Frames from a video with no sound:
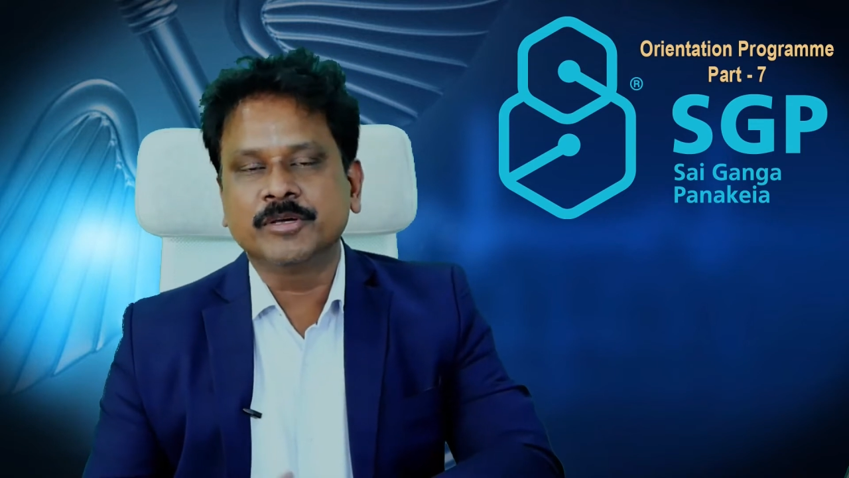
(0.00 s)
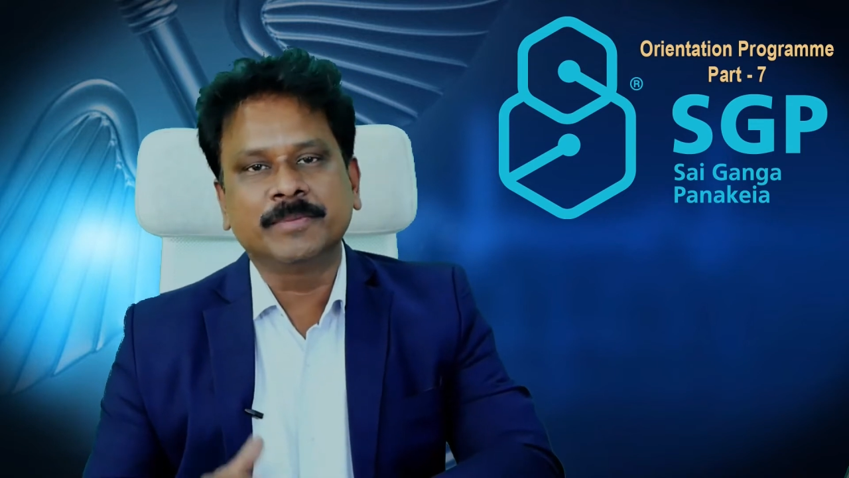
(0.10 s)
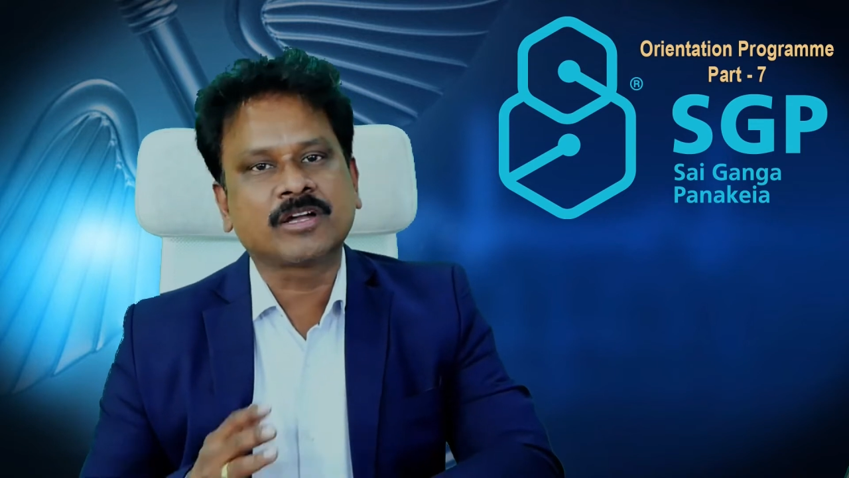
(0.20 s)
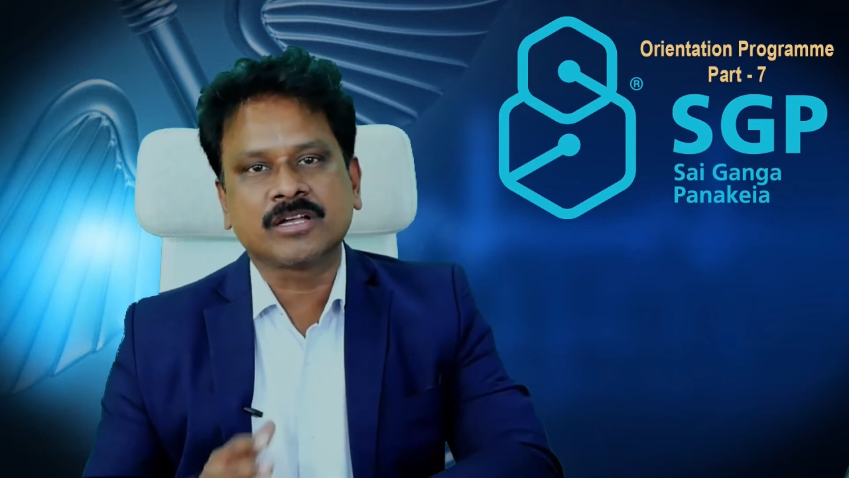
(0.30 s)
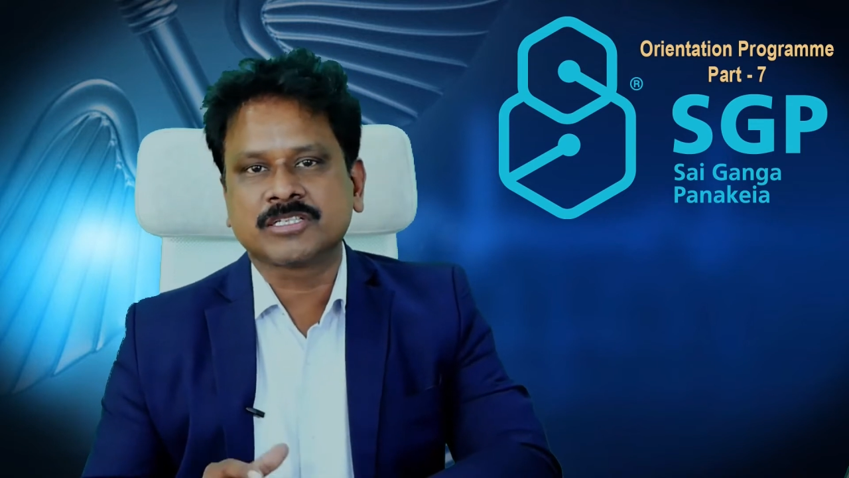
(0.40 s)

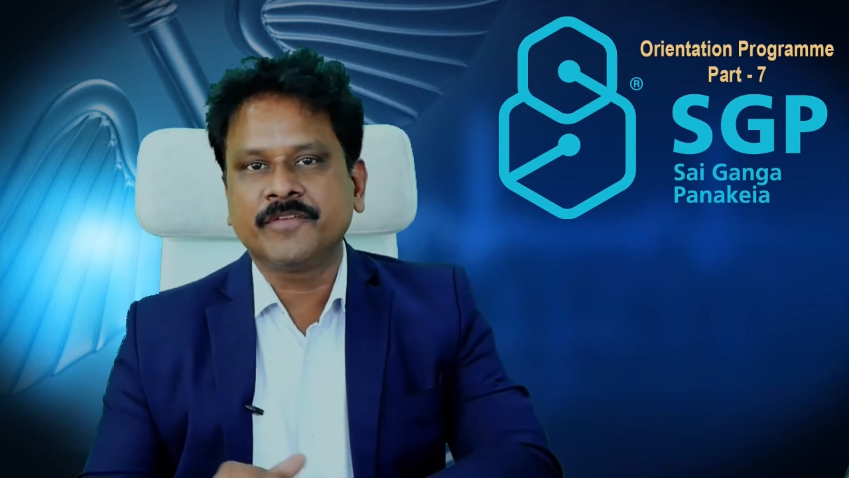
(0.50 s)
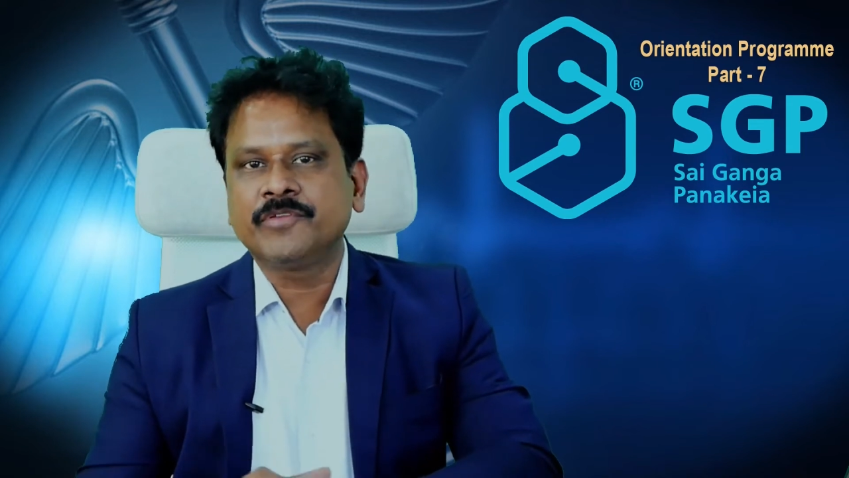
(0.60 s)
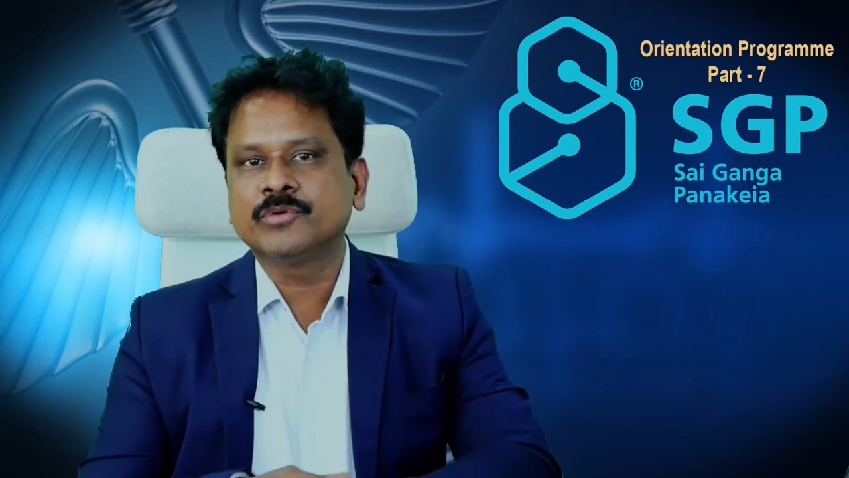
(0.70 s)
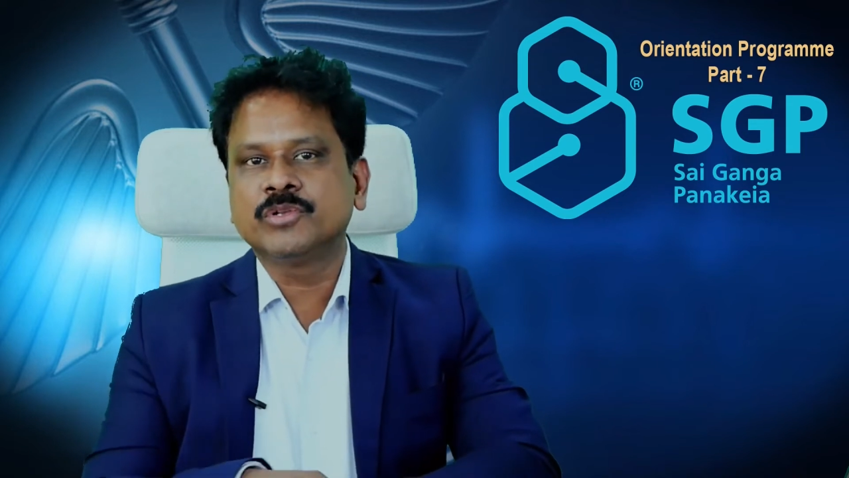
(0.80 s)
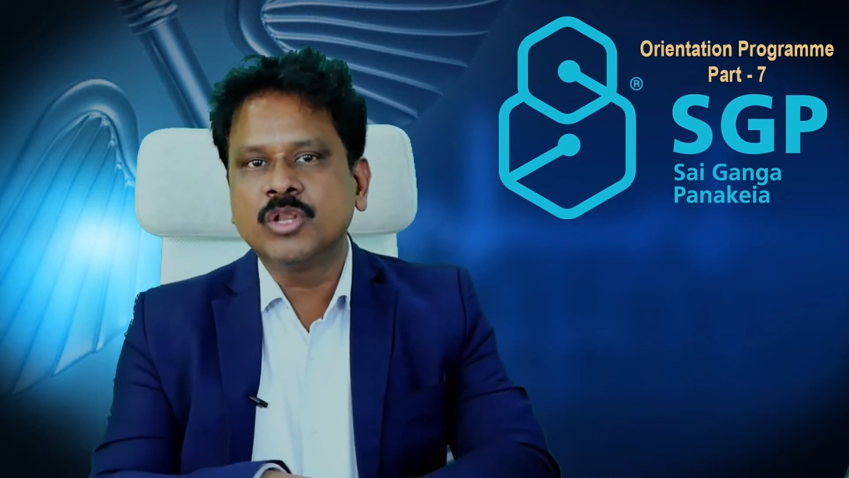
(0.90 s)
because if
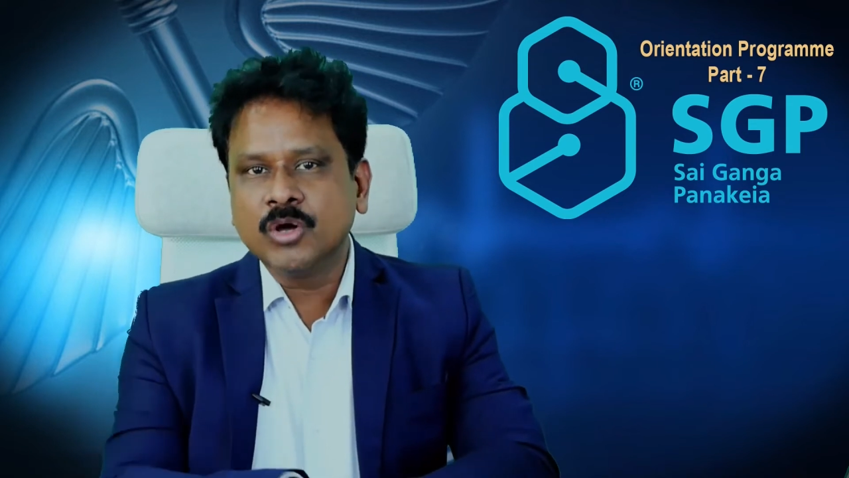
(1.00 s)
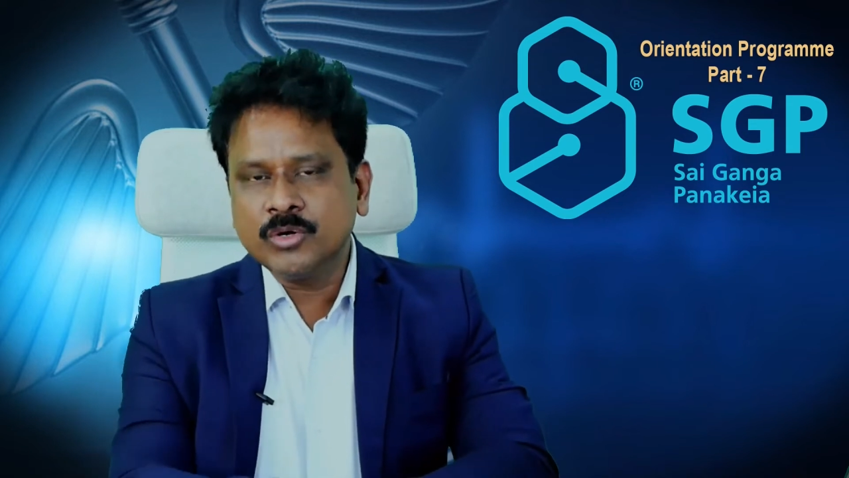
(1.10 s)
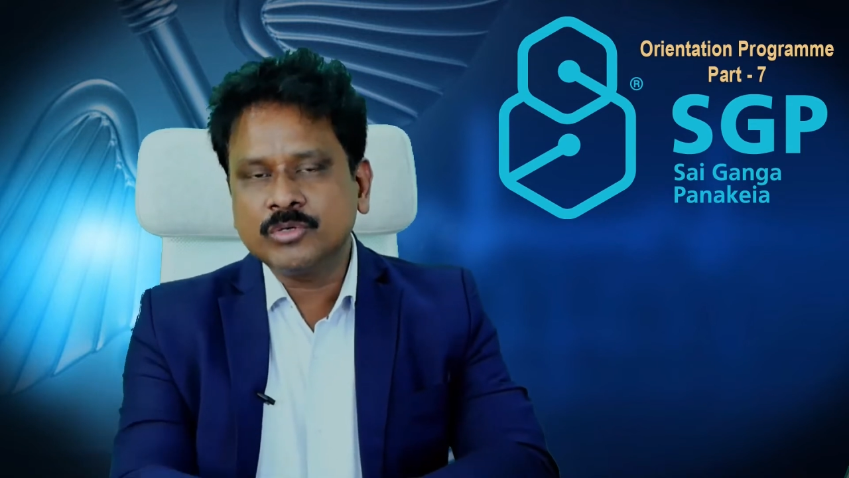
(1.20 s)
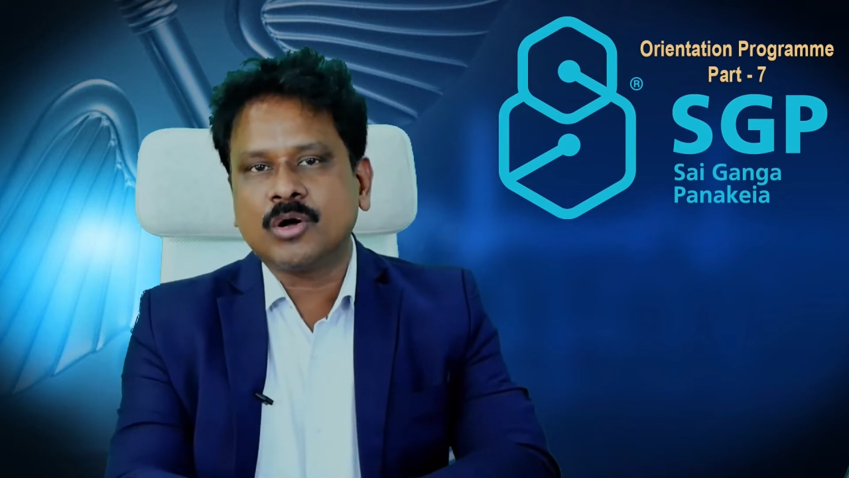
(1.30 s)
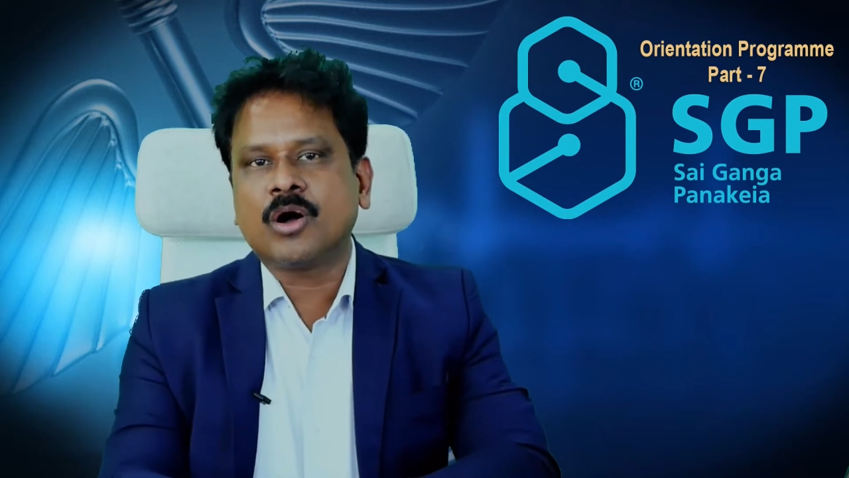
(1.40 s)
you know